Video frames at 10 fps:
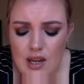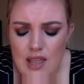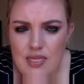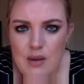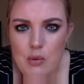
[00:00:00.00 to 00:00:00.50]

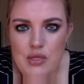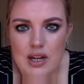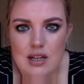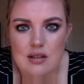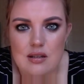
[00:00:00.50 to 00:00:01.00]
and then when
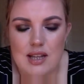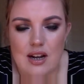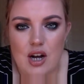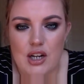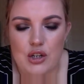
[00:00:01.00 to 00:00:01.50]

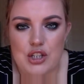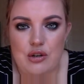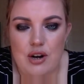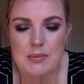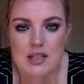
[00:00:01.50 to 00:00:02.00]
that kind of got
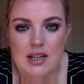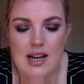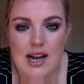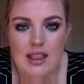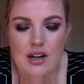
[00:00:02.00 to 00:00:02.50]
scrapped and the
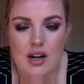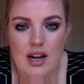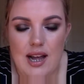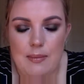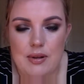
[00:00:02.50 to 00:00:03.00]
gala
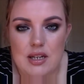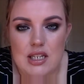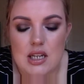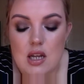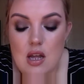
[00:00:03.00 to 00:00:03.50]
night happened,